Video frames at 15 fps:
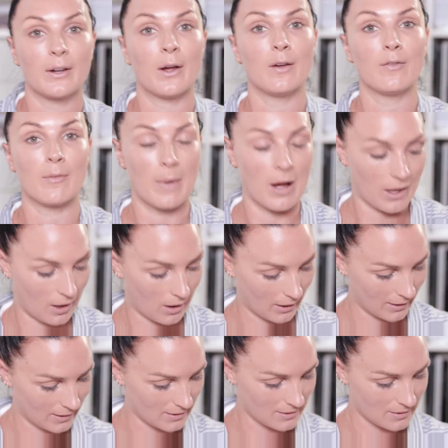over
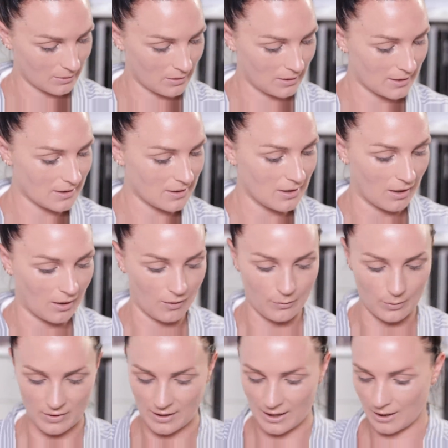my eyes. So let's start off
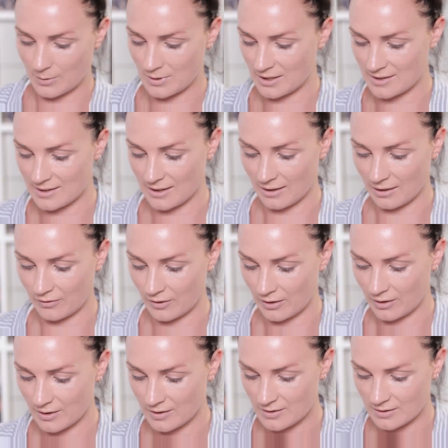with the Aquadisiac
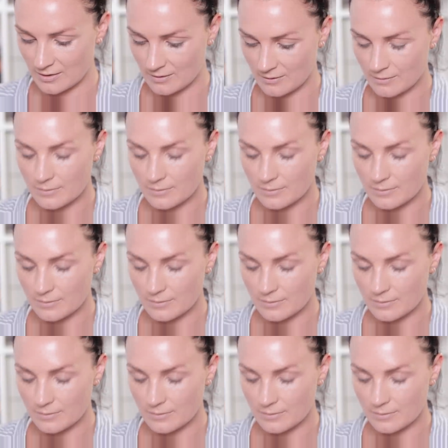first.